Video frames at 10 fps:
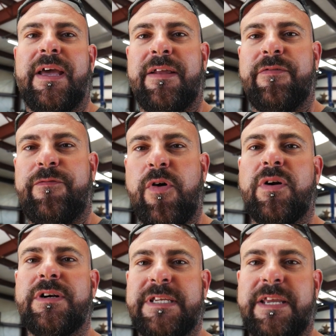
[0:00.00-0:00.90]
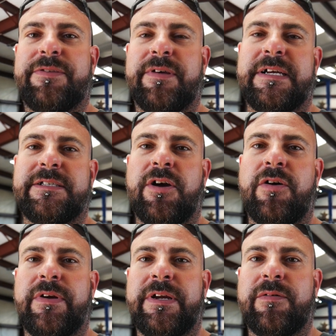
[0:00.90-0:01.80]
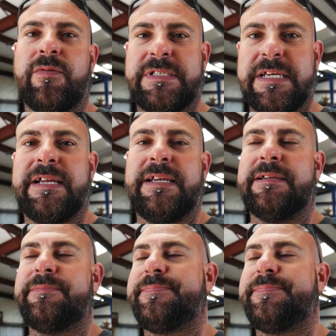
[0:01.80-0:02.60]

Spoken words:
and 4 teeth on that tone ring were dented in.